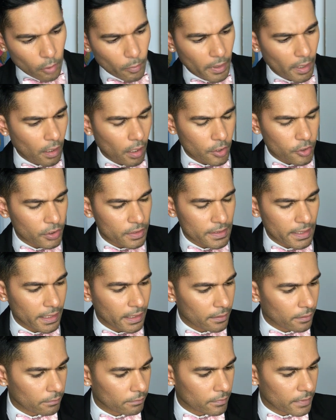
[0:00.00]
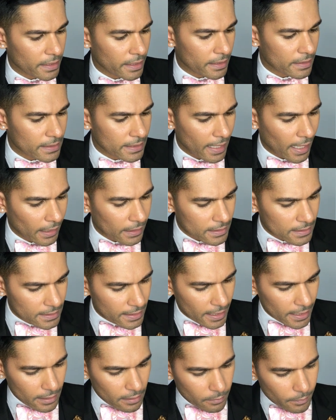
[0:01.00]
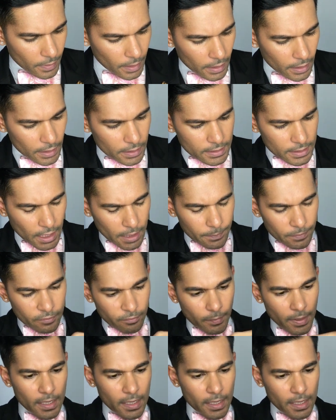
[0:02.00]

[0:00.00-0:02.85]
Oh my gosh, it's like the exact same type of